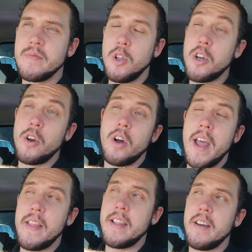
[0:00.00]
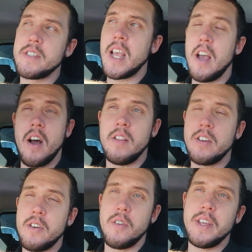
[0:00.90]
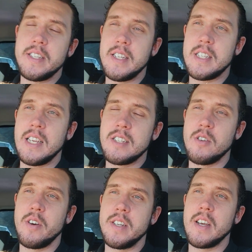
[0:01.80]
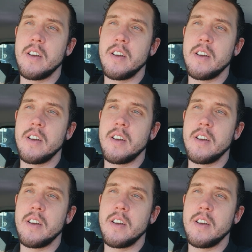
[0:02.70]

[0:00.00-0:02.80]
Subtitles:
Look at all, and then they'll say, oh, look at all these success stories.